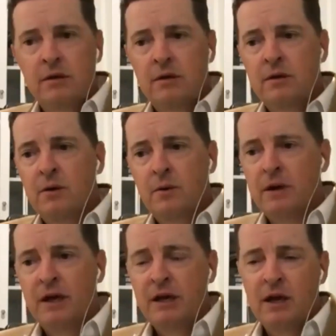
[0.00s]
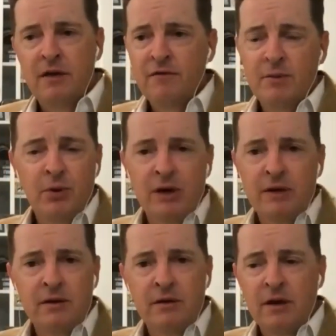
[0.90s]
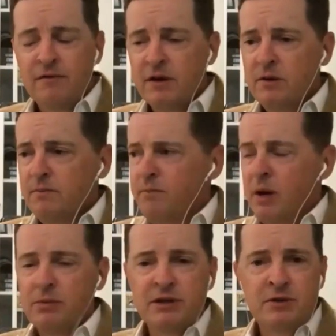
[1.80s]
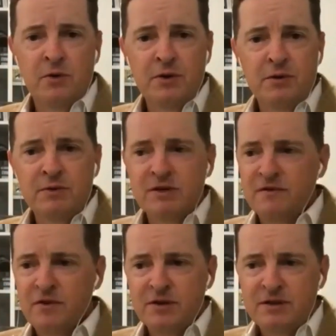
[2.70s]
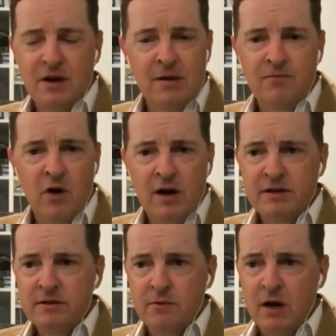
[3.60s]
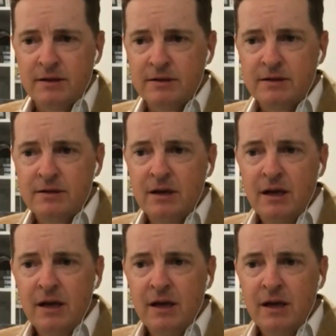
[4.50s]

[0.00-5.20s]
You know, every published author was a first-time writer once,